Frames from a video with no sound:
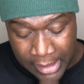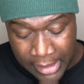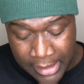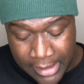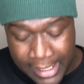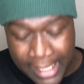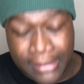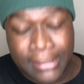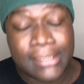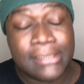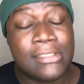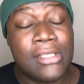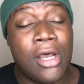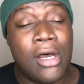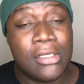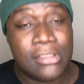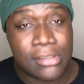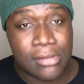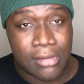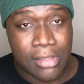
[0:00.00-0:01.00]
Now, this
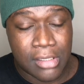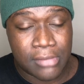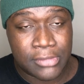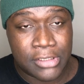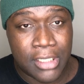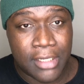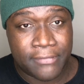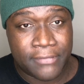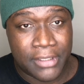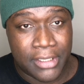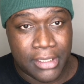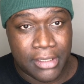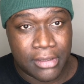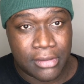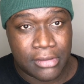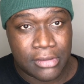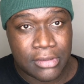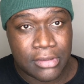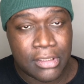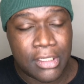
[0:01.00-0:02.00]
also comes off the heels